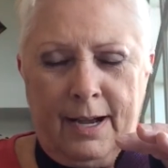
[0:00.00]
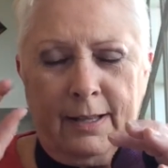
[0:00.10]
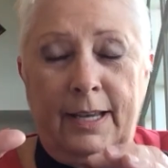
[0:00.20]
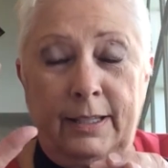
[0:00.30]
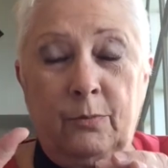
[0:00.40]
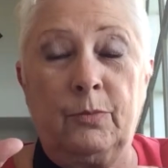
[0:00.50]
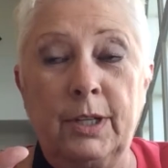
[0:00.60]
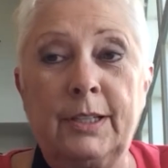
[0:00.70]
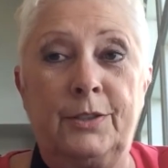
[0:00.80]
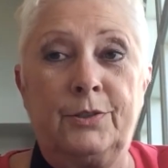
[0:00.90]
I like it
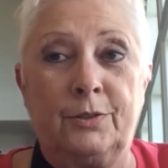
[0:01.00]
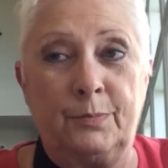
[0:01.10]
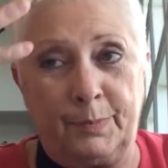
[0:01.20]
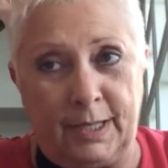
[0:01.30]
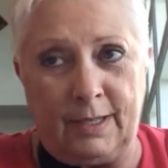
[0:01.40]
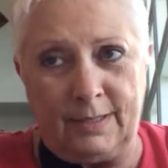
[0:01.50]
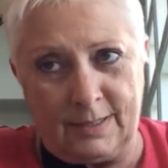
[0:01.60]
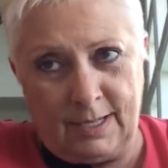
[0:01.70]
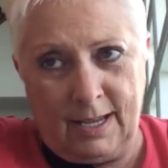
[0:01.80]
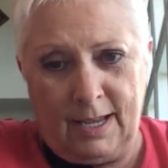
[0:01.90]
really short because